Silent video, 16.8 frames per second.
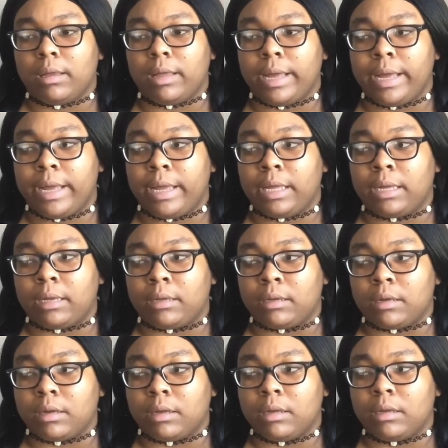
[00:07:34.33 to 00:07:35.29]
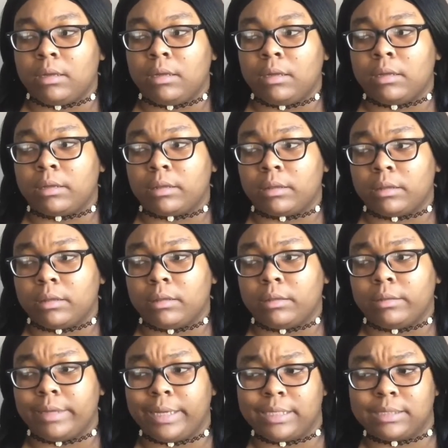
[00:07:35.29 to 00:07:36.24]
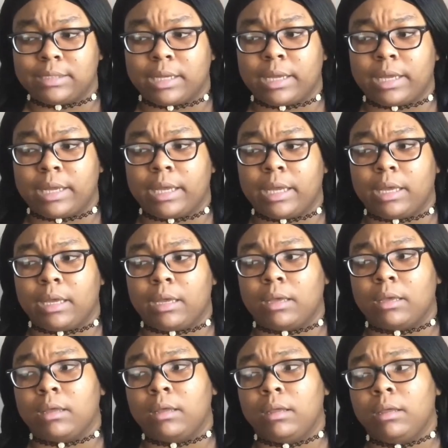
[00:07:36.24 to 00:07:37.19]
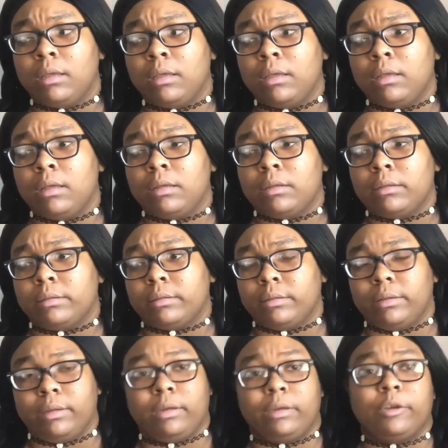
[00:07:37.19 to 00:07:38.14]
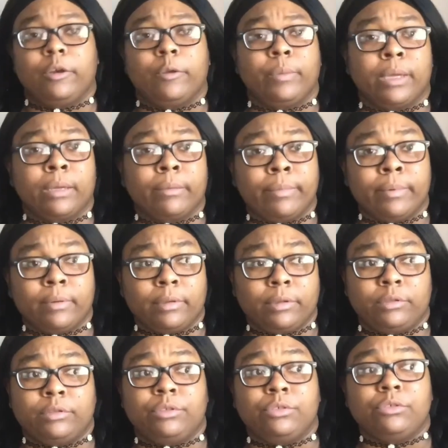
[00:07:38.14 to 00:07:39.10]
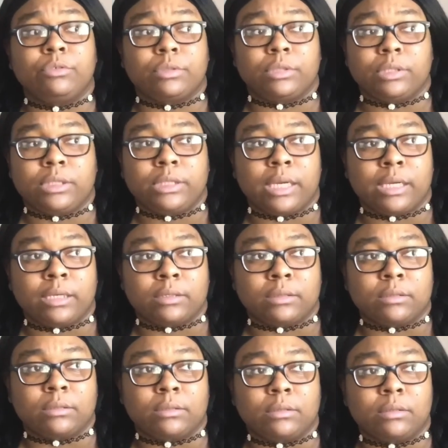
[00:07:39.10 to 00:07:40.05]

and they say it could be a usually she has